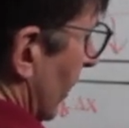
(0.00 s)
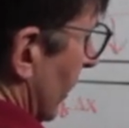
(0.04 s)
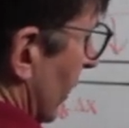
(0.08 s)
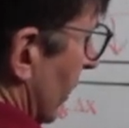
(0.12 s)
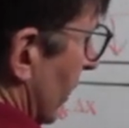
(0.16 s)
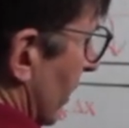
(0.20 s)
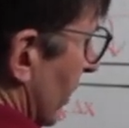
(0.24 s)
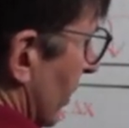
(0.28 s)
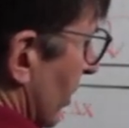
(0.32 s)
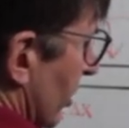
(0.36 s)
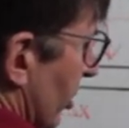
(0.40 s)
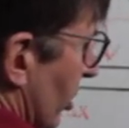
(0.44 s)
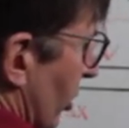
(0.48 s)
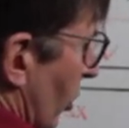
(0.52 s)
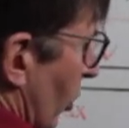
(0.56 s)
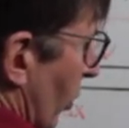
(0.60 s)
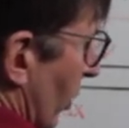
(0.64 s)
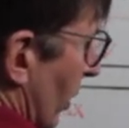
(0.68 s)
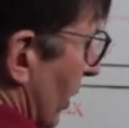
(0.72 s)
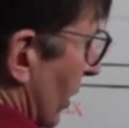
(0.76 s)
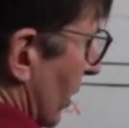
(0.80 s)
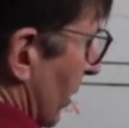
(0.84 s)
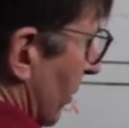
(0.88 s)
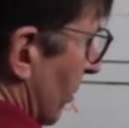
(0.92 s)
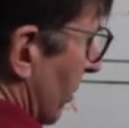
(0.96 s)
is
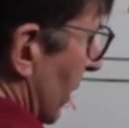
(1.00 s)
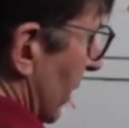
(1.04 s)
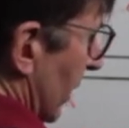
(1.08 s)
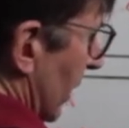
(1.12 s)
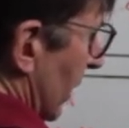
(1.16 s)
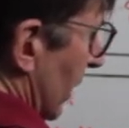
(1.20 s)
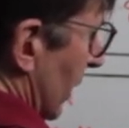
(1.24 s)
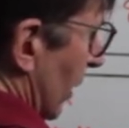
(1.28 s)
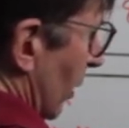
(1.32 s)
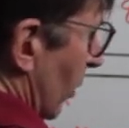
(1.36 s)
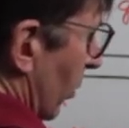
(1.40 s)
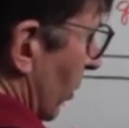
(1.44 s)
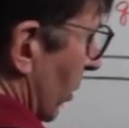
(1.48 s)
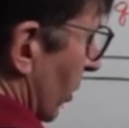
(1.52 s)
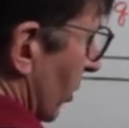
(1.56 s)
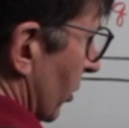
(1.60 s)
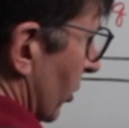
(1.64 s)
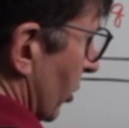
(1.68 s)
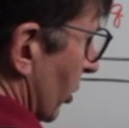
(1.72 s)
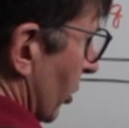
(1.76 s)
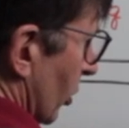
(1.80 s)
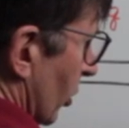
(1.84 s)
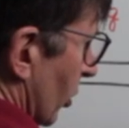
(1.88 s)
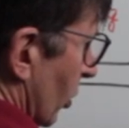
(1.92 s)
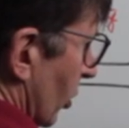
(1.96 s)
going to be equal
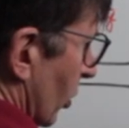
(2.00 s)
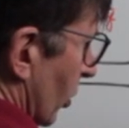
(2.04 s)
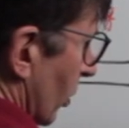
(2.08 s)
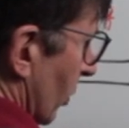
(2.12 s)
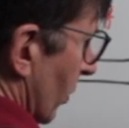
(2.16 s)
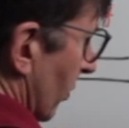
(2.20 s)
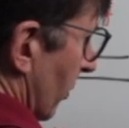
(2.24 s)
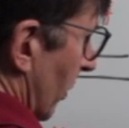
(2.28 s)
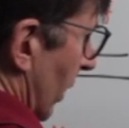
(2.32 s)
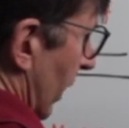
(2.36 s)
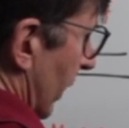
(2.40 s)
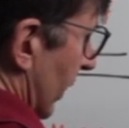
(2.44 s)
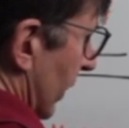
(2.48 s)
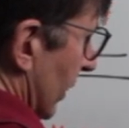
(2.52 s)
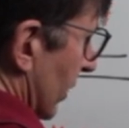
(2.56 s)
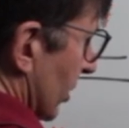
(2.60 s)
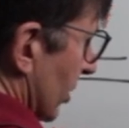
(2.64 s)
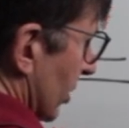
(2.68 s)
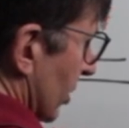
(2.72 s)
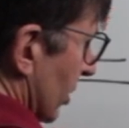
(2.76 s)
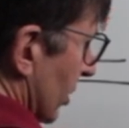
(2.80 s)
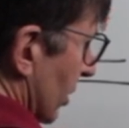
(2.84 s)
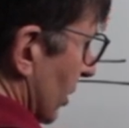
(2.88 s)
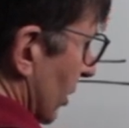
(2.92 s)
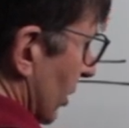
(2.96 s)
to
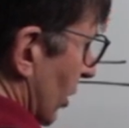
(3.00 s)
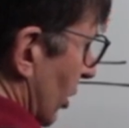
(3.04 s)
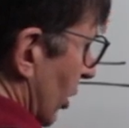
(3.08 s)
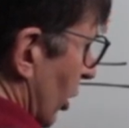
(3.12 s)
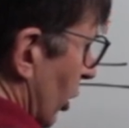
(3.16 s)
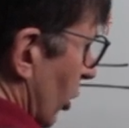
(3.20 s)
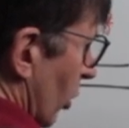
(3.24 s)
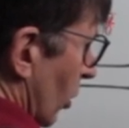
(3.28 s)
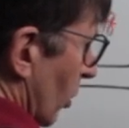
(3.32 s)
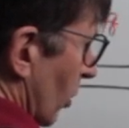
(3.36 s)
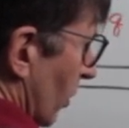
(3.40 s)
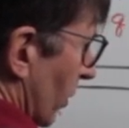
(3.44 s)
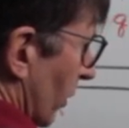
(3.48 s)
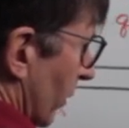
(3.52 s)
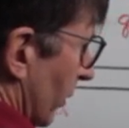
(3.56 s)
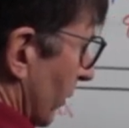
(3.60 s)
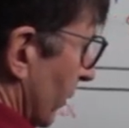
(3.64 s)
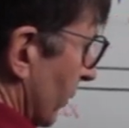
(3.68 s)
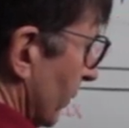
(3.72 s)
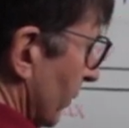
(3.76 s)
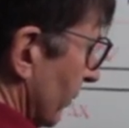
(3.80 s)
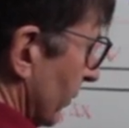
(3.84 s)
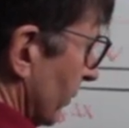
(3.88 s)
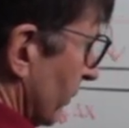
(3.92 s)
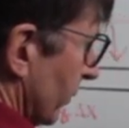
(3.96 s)
minus q.
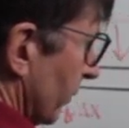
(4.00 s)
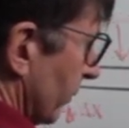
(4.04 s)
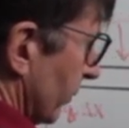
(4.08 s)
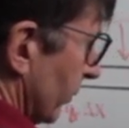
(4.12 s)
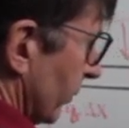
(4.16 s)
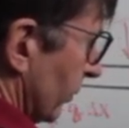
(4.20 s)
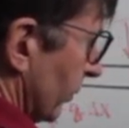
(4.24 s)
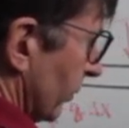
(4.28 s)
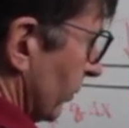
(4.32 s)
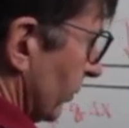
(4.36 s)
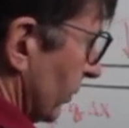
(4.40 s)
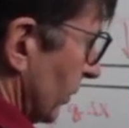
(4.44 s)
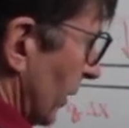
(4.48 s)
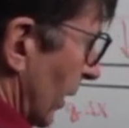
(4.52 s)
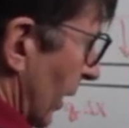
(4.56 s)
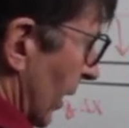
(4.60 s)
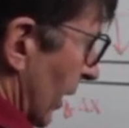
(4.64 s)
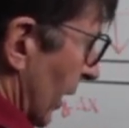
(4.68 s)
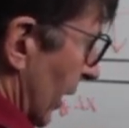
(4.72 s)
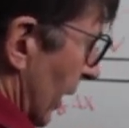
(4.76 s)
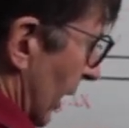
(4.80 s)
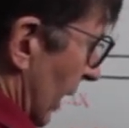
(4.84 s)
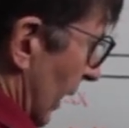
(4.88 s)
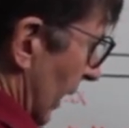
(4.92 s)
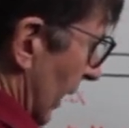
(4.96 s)

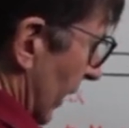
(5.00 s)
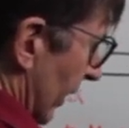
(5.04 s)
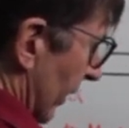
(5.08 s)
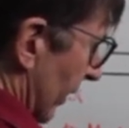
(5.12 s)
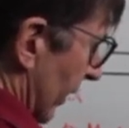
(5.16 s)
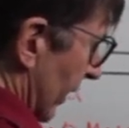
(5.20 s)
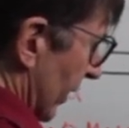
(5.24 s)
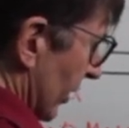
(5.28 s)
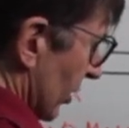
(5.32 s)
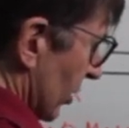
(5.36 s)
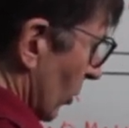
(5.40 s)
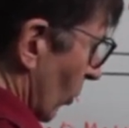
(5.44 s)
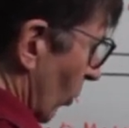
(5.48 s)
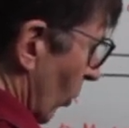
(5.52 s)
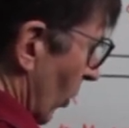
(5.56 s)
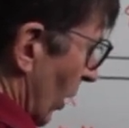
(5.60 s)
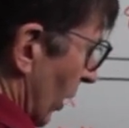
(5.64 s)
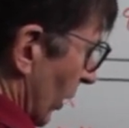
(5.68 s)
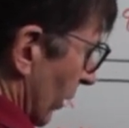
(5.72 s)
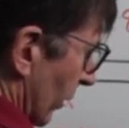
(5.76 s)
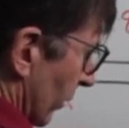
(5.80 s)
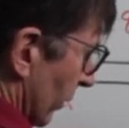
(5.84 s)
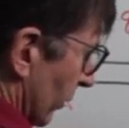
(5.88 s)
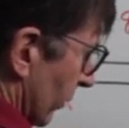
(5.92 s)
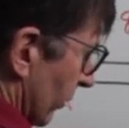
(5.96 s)
And this
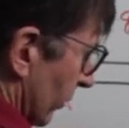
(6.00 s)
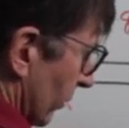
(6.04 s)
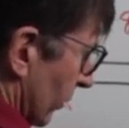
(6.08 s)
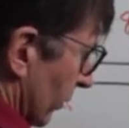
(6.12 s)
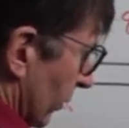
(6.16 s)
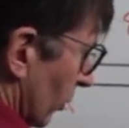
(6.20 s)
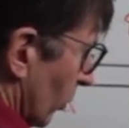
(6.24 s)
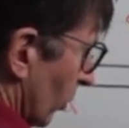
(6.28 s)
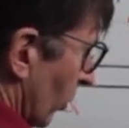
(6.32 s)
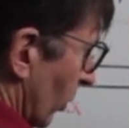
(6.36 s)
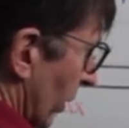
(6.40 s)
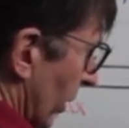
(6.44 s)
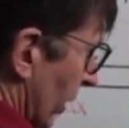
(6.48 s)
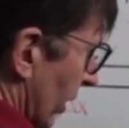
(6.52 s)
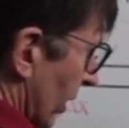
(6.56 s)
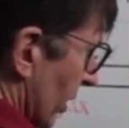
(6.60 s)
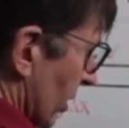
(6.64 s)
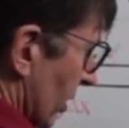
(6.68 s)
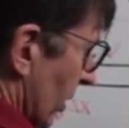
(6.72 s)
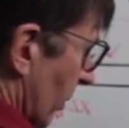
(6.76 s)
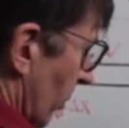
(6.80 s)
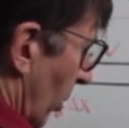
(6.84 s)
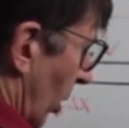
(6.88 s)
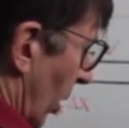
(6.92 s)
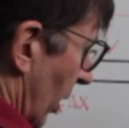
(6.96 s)
one, with
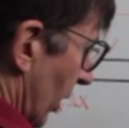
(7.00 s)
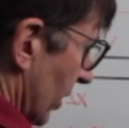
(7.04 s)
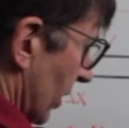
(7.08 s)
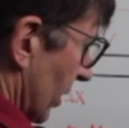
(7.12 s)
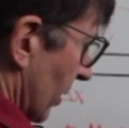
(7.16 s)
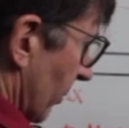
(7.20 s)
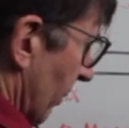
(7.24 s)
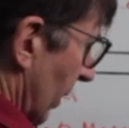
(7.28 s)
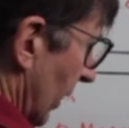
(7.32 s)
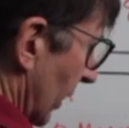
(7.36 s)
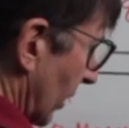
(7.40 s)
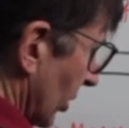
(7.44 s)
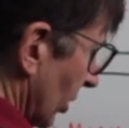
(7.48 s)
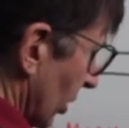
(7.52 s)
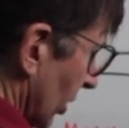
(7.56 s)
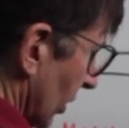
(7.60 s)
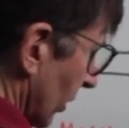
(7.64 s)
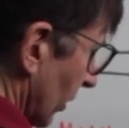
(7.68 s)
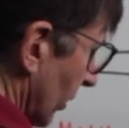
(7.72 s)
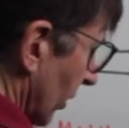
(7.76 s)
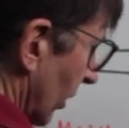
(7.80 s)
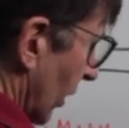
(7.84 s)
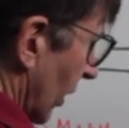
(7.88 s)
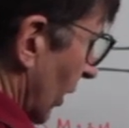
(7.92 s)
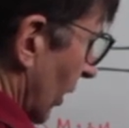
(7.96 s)
this
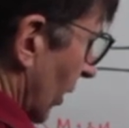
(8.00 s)
approximation,